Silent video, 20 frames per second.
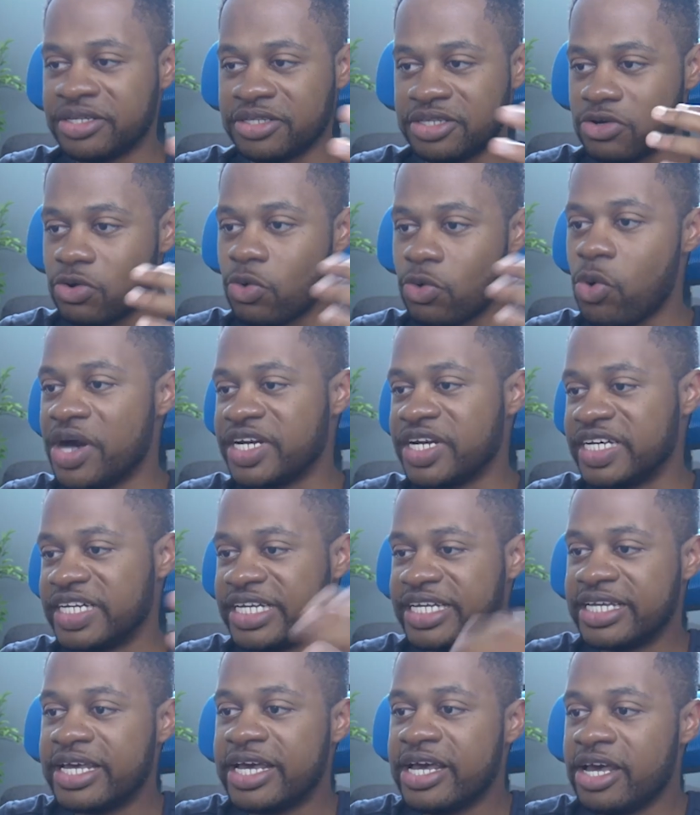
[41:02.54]
the
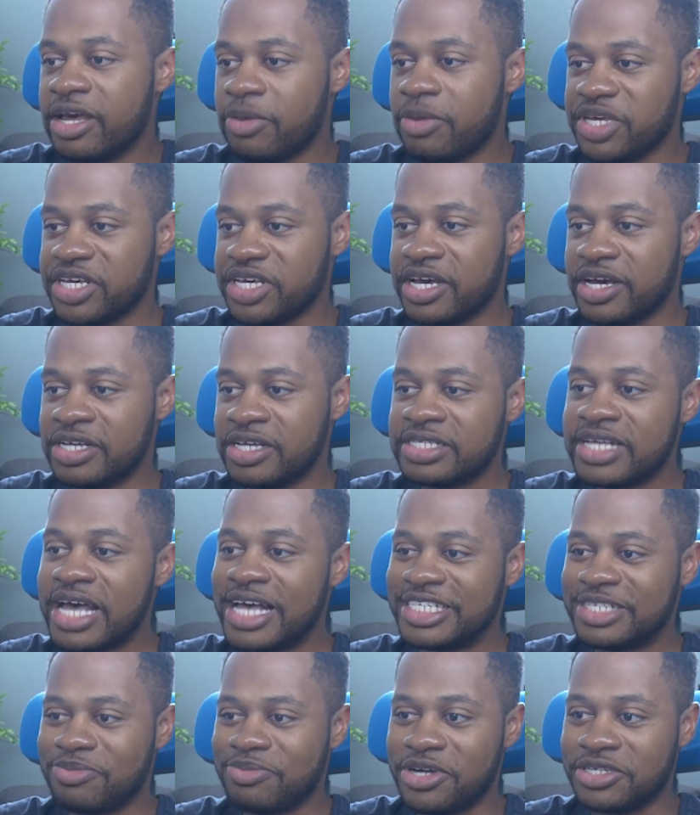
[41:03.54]
quantity because
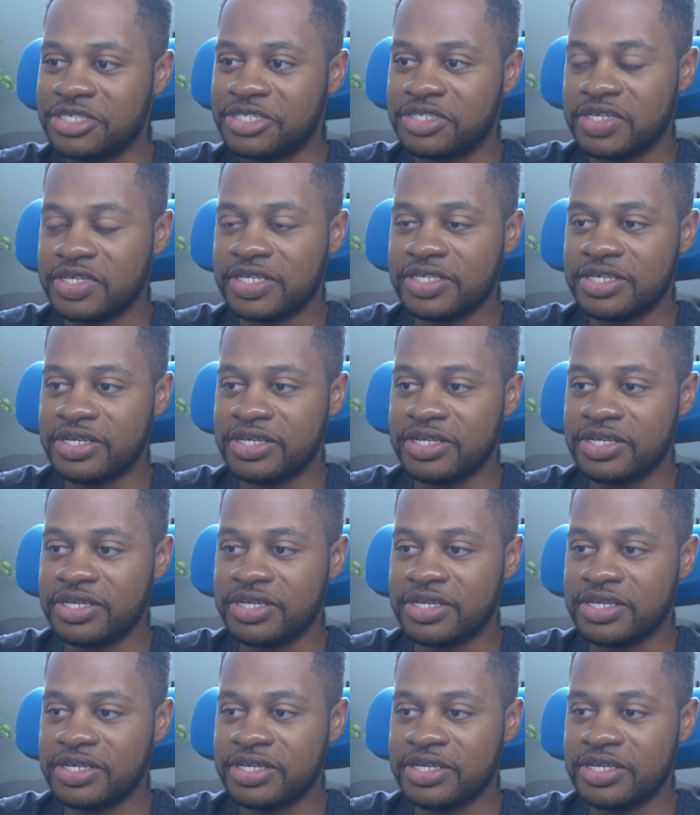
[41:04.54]
as much